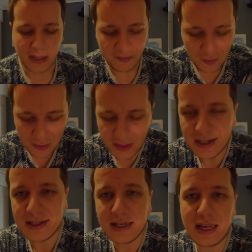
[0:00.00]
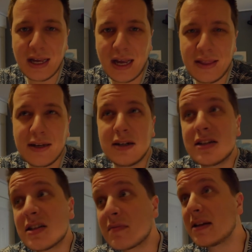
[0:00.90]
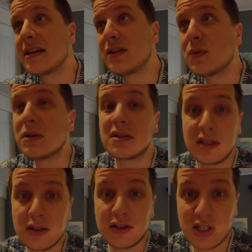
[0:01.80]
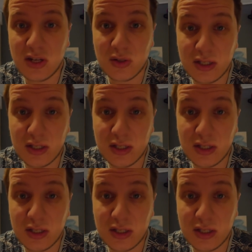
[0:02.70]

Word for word: If you think that there is something that you want to see on the channel,